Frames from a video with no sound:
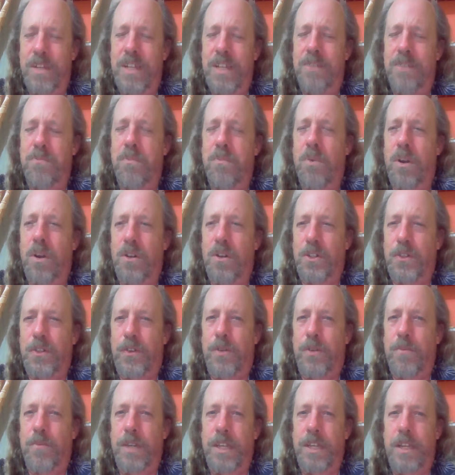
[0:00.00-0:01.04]
it works
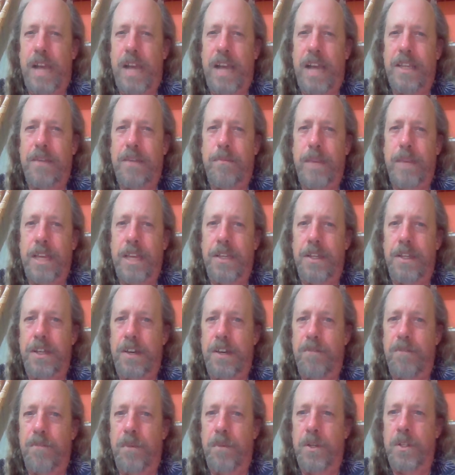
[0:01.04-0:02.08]
for me. I can make
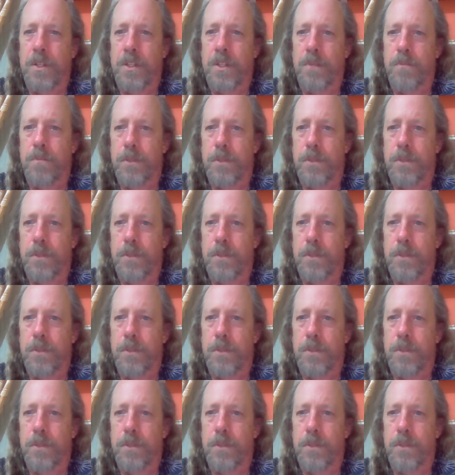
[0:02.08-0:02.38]
enough money